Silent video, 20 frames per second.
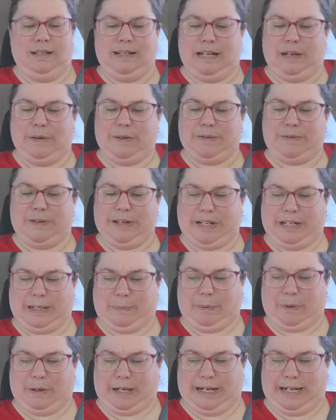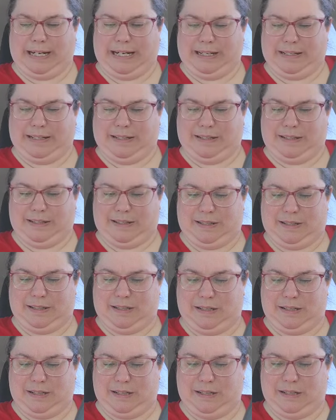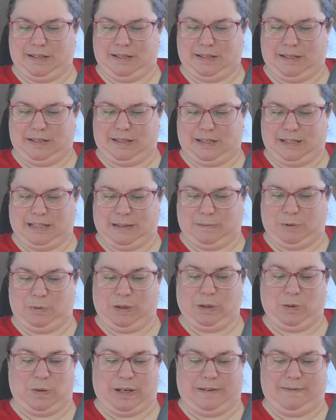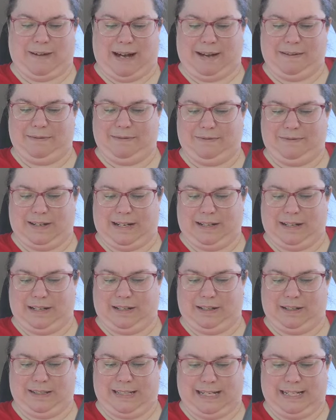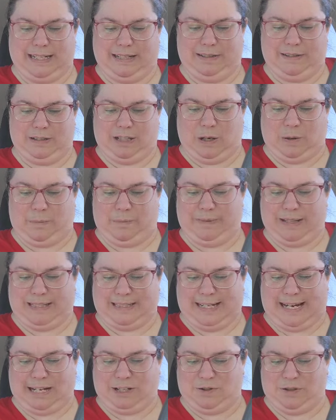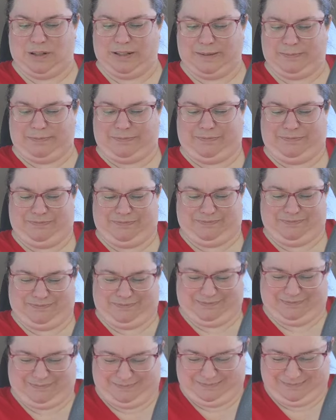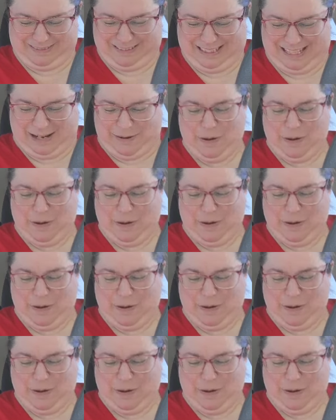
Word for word: It was a very good price um, three twenty-five. I think. Is that it? No, that's cat treats. No,